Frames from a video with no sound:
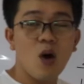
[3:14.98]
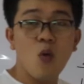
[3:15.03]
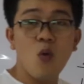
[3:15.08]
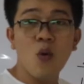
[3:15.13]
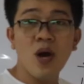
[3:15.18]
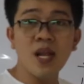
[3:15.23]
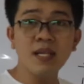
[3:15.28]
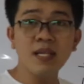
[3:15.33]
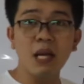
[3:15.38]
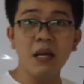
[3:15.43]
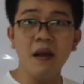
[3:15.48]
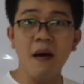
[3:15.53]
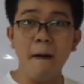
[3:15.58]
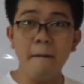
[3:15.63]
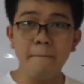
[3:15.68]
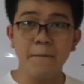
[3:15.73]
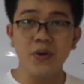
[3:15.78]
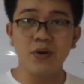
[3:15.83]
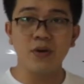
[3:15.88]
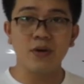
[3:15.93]
when the
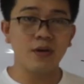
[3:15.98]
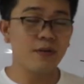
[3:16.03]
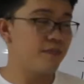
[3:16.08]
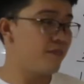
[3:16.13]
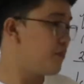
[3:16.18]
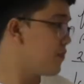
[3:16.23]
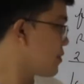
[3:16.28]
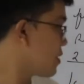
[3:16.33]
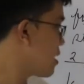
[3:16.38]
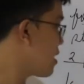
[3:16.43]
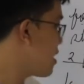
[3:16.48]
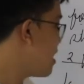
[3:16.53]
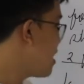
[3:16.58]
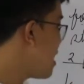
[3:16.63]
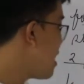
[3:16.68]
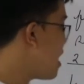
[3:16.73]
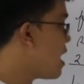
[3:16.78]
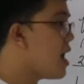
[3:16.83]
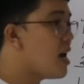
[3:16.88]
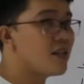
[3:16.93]
number
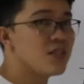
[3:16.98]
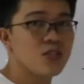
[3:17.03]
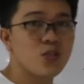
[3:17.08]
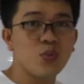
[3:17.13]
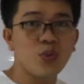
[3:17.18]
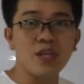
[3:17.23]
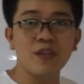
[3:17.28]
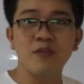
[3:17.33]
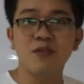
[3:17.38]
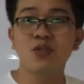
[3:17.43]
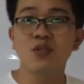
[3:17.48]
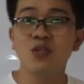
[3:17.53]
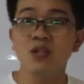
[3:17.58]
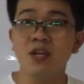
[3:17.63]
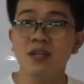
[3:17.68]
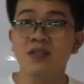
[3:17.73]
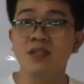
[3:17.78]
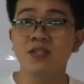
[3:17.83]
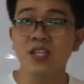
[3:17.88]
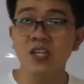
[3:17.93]
ends with
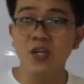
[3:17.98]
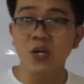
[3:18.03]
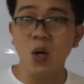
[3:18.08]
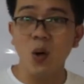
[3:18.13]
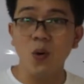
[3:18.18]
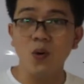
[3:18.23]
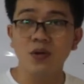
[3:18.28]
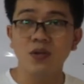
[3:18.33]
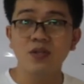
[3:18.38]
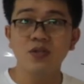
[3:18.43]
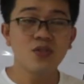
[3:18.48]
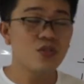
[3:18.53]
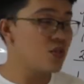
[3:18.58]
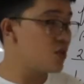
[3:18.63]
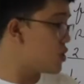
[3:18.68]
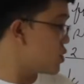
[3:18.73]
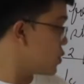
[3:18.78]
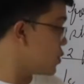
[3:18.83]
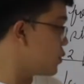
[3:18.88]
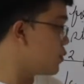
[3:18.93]
0,
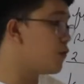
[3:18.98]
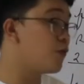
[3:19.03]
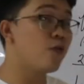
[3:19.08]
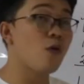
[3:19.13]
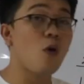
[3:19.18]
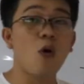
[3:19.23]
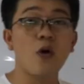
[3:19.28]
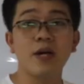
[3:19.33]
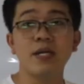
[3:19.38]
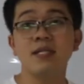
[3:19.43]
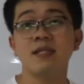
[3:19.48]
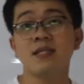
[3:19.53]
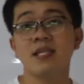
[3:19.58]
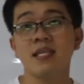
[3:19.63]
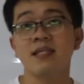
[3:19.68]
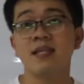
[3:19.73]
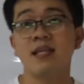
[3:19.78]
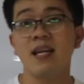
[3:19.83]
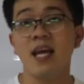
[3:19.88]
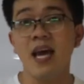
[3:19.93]
2, 4,
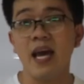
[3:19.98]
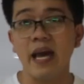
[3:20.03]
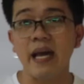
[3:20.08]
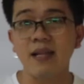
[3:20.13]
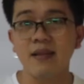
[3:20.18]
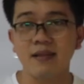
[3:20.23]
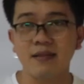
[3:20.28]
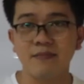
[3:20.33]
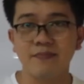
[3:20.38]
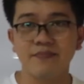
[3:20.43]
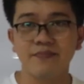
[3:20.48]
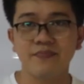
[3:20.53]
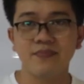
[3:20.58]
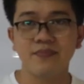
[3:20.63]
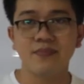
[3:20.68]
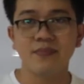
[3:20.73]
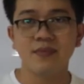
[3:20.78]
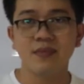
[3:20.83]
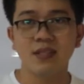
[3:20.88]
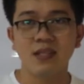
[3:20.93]
6, and 8,
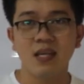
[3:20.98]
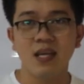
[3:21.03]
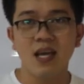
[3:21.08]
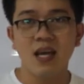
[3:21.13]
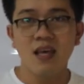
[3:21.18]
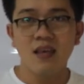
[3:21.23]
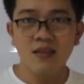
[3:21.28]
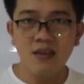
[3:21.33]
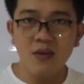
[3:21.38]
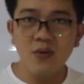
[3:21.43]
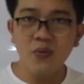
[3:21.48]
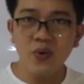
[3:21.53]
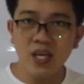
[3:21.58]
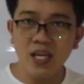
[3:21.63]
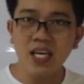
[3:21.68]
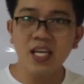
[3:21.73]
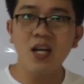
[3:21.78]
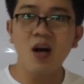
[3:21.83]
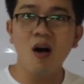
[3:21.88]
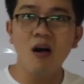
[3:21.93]
then we
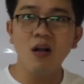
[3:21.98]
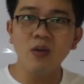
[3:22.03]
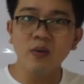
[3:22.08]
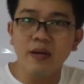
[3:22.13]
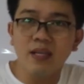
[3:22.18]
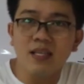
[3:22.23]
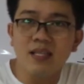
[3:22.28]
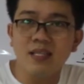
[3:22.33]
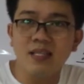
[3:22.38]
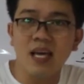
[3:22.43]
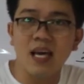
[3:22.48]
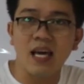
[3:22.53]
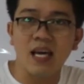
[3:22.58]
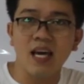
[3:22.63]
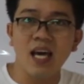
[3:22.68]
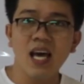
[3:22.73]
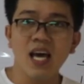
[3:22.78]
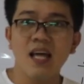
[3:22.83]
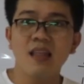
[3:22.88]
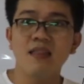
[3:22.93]
can already
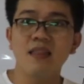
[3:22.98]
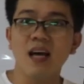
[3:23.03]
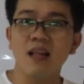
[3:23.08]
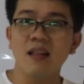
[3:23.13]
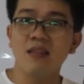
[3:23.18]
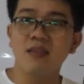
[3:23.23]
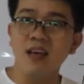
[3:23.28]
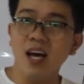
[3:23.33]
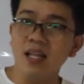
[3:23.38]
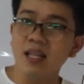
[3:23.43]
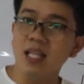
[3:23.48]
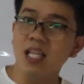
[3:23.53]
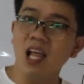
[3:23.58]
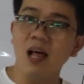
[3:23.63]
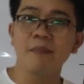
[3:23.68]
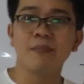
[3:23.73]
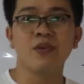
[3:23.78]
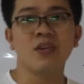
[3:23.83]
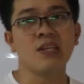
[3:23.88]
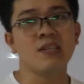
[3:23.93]
say that that
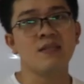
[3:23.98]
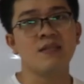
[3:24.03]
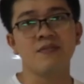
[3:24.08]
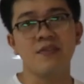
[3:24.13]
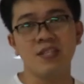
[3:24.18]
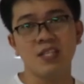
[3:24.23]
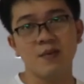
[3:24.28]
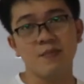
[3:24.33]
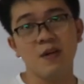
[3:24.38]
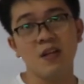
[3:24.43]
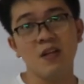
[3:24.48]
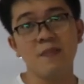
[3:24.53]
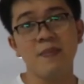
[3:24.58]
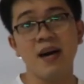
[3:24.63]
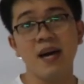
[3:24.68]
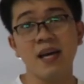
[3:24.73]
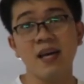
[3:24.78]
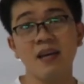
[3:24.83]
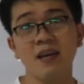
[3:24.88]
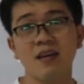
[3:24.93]
number is divisible
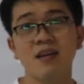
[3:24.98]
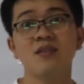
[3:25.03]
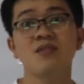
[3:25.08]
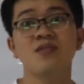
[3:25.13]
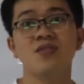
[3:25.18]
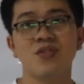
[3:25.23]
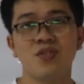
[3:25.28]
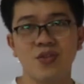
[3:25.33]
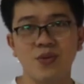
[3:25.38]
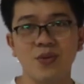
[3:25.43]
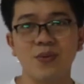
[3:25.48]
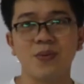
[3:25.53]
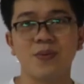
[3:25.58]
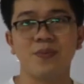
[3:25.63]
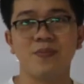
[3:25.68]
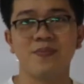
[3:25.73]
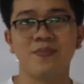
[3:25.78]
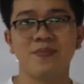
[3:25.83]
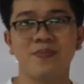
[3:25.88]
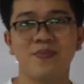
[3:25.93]
by 2.
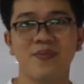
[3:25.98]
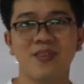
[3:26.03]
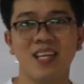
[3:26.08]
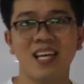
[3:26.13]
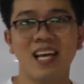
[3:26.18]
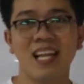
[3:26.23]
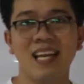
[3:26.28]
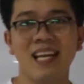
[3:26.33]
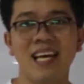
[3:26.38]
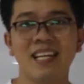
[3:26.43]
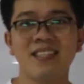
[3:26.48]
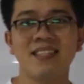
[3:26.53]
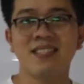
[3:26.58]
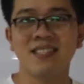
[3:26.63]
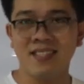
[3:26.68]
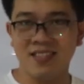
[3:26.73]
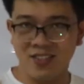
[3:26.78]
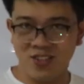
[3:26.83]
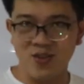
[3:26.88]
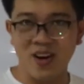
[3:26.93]

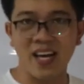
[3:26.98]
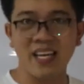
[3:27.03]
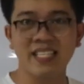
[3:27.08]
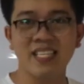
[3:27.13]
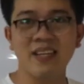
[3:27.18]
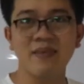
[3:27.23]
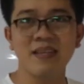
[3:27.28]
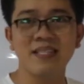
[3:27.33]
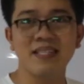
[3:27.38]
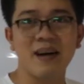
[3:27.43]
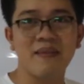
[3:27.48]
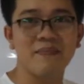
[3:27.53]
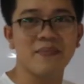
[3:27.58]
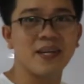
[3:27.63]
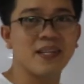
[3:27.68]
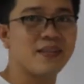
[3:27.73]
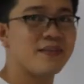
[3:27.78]
Let's try some example.